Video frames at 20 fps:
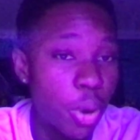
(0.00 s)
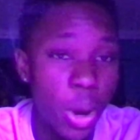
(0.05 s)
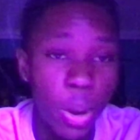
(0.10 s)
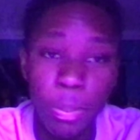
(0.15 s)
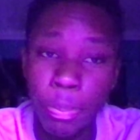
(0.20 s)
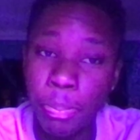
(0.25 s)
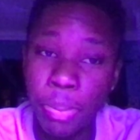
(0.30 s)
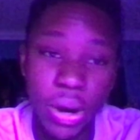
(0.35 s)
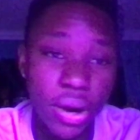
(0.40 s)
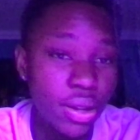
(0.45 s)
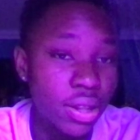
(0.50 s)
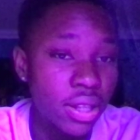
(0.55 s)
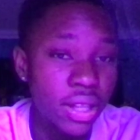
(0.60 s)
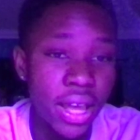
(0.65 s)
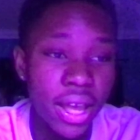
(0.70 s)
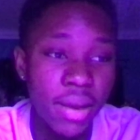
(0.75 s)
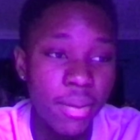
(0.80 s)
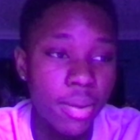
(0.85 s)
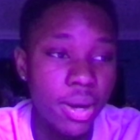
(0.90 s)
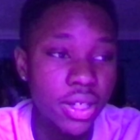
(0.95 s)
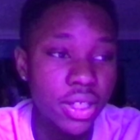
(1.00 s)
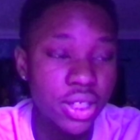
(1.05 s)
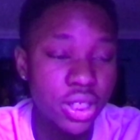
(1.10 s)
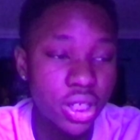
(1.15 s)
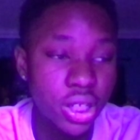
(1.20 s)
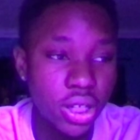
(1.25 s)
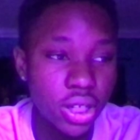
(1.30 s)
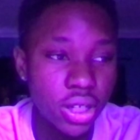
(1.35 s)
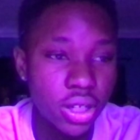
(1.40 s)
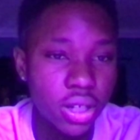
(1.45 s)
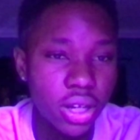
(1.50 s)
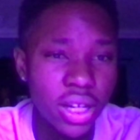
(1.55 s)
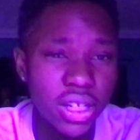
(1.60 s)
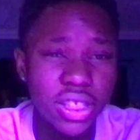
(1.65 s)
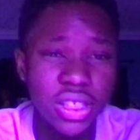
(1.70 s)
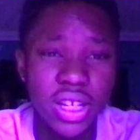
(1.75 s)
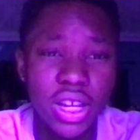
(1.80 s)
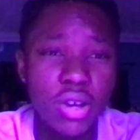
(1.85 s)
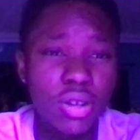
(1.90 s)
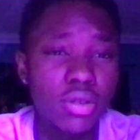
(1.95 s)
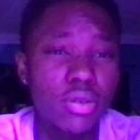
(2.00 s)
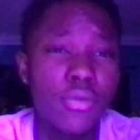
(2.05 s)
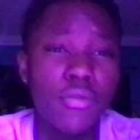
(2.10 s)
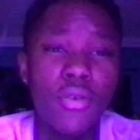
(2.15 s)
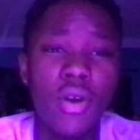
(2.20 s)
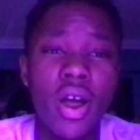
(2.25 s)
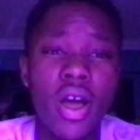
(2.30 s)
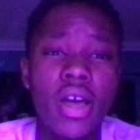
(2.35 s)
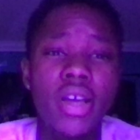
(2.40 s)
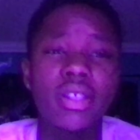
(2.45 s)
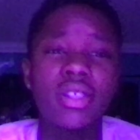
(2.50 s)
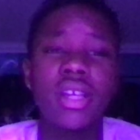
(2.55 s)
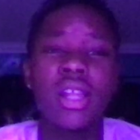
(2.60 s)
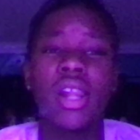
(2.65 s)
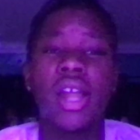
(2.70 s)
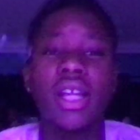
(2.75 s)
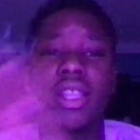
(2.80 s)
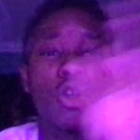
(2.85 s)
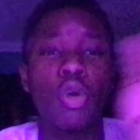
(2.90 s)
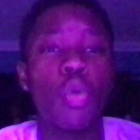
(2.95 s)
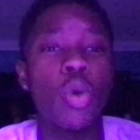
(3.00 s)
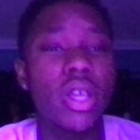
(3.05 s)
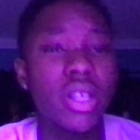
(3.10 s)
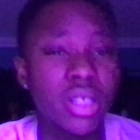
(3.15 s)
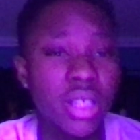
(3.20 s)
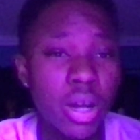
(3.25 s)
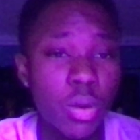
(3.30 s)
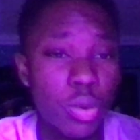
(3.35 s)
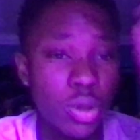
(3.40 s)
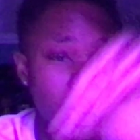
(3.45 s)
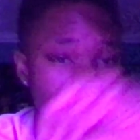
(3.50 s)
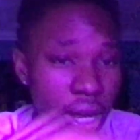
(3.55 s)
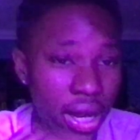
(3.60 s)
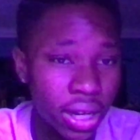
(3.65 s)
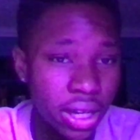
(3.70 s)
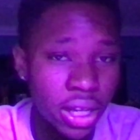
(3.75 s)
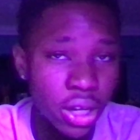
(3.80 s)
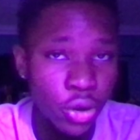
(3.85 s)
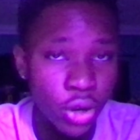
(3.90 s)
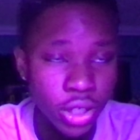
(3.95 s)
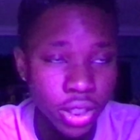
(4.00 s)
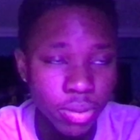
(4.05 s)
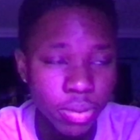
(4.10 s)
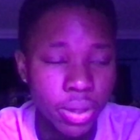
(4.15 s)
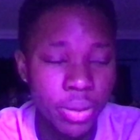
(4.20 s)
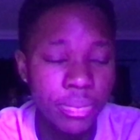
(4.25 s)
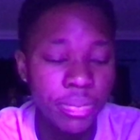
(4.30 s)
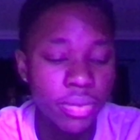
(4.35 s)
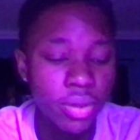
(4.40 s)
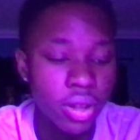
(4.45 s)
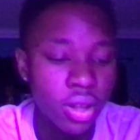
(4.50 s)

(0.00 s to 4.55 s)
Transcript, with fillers: barely ate my shit i just killed the fries and like the wings that were tiny and crispy